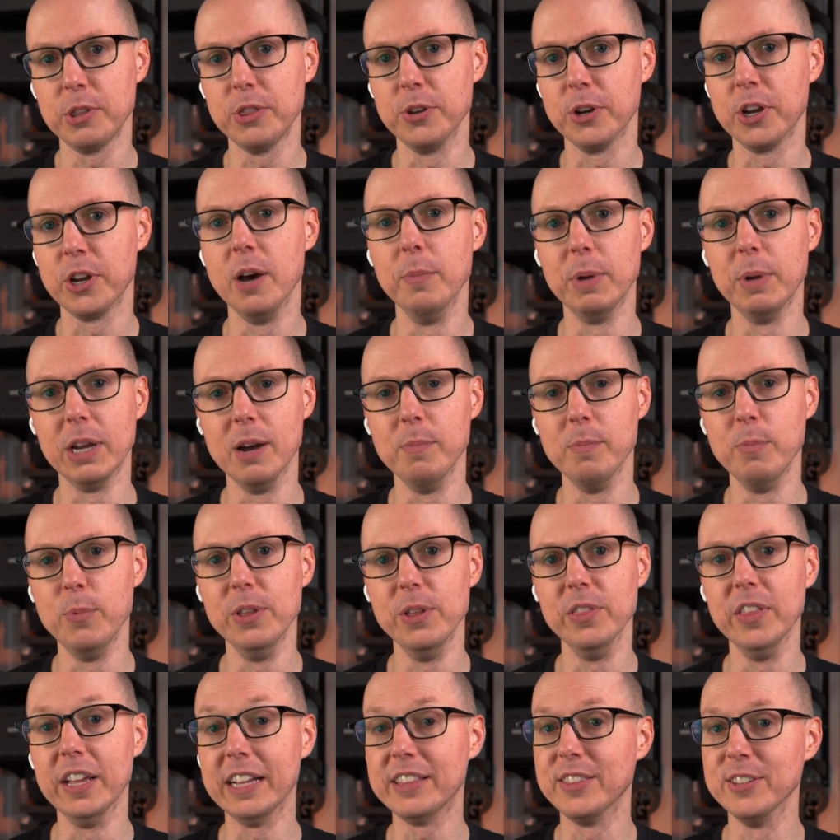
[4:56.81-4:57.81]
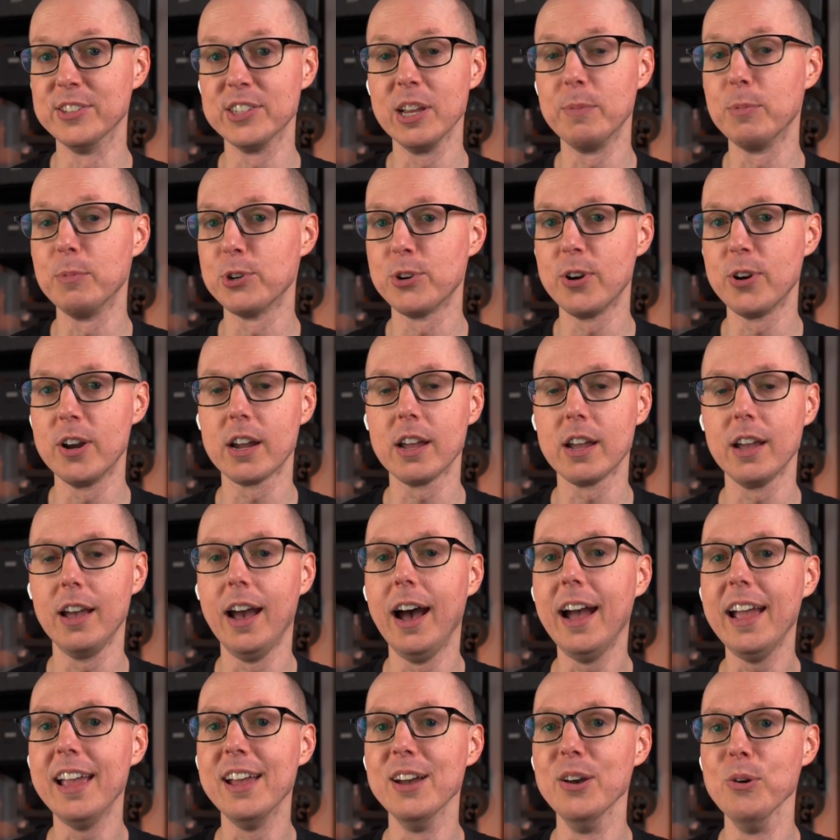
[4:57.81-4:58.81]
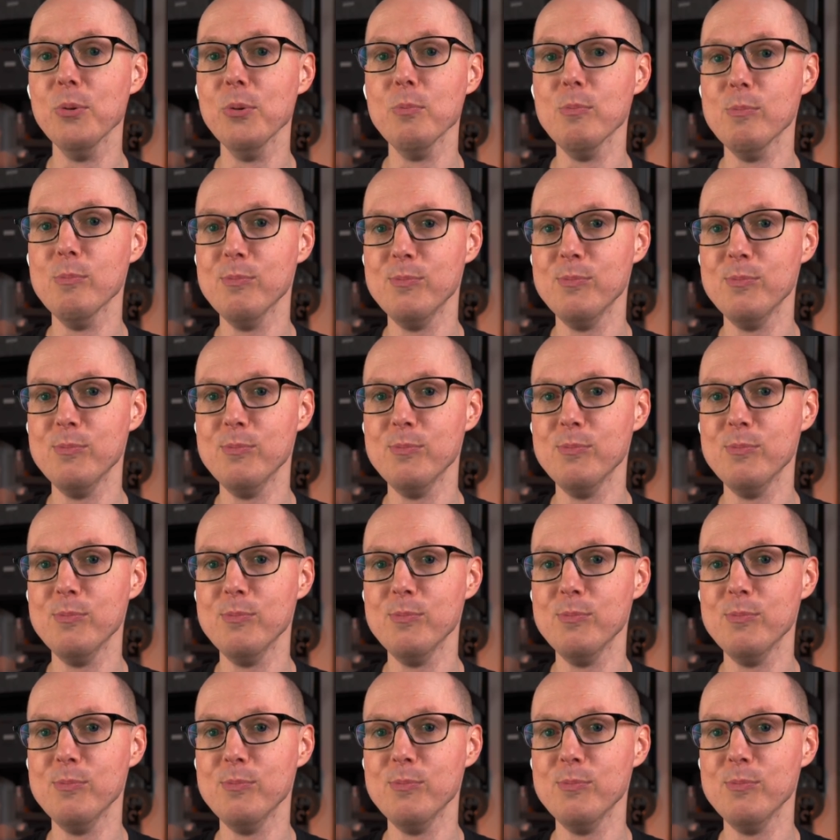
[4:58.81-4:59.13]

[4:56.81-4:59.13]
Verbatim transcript: they're coming up with. Like the Cybertruck, I am